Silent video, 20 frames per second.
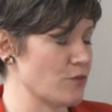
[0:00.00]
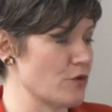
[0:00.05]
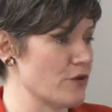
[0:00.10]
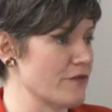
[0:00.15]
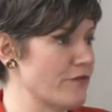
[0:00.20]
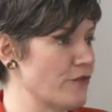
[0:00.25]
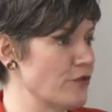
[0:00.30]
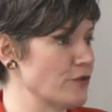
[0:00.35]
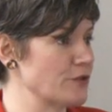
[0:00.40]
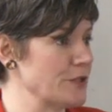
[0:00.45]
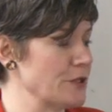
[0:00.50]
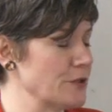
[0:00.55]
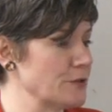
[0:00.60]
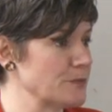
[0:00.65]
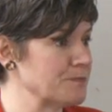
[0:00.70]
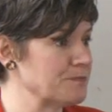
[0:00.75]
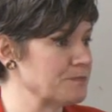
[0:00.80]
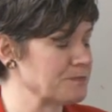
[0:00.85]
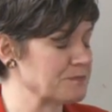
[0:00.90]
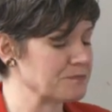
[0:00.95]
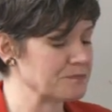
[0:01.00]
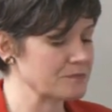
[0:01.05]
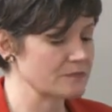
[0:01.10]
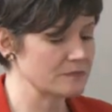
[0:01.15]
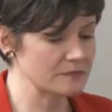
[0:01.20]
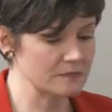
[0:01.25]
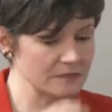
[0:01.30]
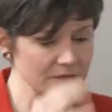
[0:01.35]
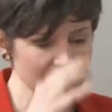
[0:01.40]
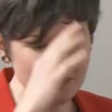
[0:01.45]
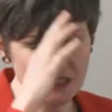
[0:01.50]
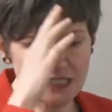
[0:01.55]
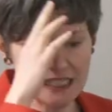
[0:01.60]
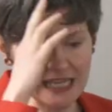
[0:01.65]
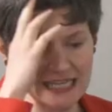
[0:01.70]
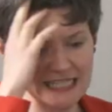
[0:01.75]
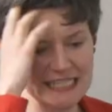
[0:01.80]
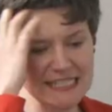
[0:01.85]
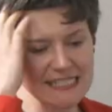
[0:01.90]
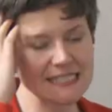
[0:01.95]
portfolio?
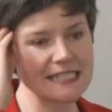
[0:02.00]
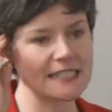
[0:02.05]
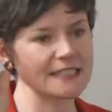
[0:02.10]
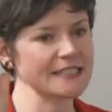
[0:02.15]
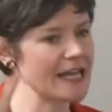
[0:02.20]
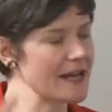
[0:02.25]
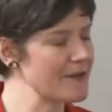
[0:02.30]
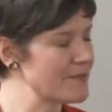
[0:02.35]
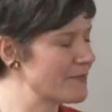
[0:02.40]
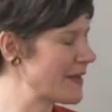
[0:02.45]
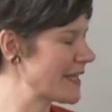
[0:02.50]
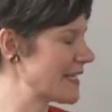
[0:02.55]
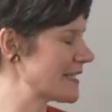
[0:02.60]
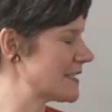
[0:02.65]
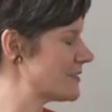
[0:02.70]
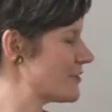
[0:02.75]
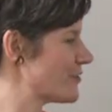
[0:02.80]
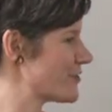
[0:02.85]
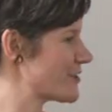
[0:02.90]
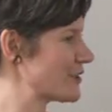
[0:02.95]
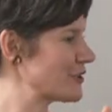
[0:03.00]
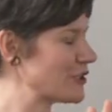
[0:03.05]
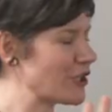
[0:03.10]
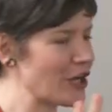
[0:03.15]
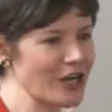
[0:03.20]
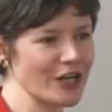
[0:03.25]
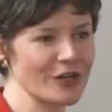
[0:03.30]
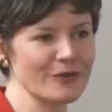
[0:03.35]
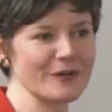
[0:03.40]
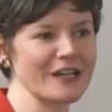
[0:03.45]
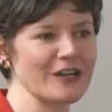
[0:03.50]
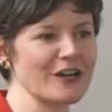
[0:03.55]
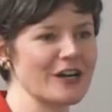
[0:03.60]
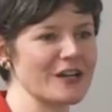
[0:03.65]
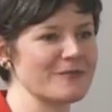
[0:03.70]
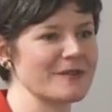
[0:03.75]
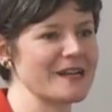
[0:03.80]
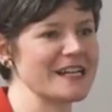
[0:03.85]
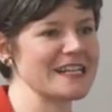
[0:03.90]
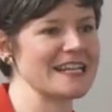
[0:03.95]
And he said, yep, Megan, there's a lot going
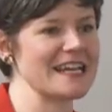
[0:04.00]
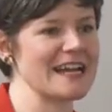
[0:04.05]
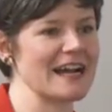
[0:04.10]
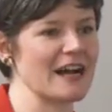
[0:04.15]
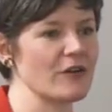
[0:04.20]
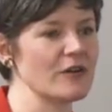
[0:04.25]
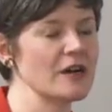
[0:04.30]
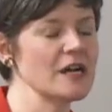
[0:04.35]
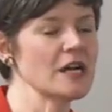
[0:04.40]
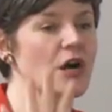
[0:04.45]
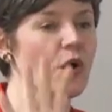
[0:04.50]
on right now.